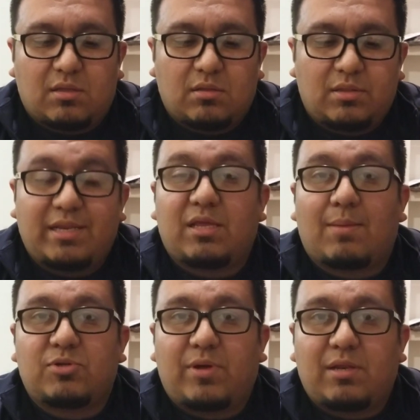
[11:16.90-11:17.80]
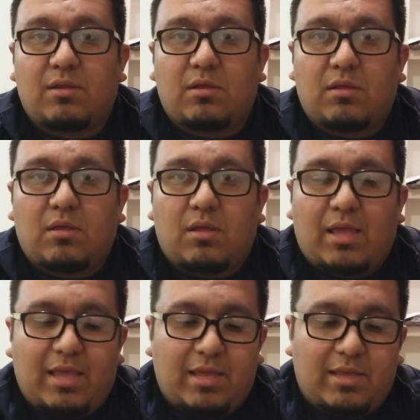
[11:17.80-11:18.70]
leading up to it,
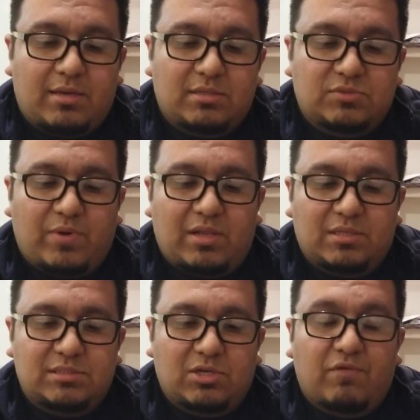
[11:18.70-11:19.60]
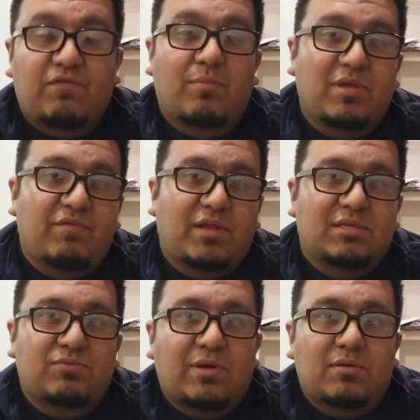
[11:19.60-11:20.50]
and as well as, you know, from the event
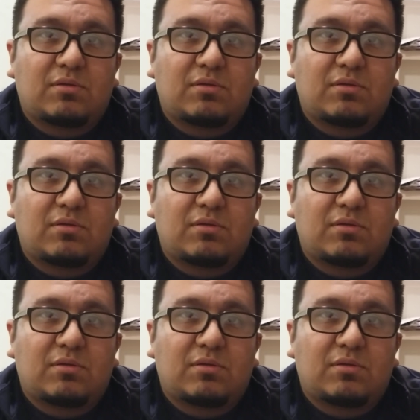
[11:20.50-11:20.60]
as well.